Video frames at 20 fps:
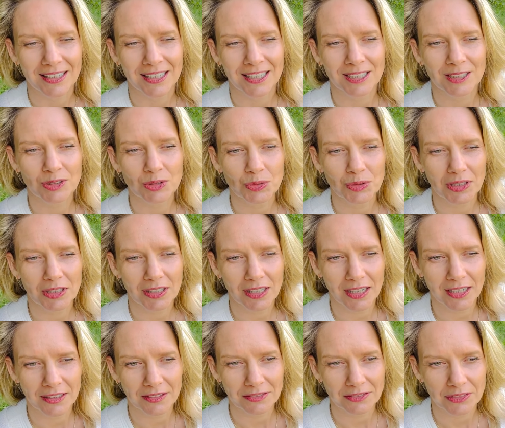into the
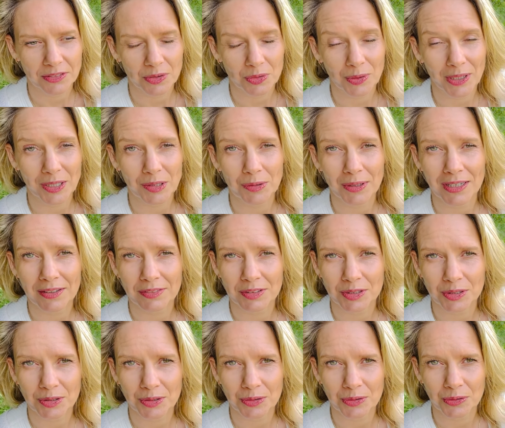life where you have it
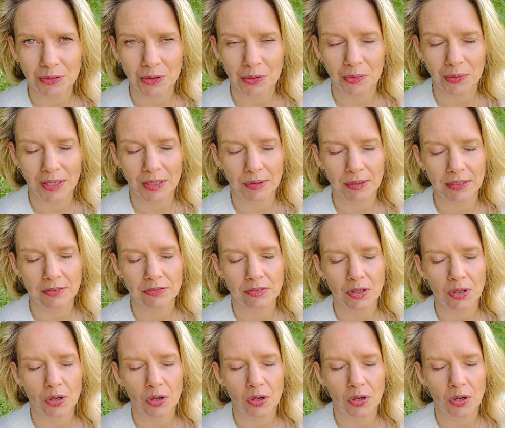all, where you have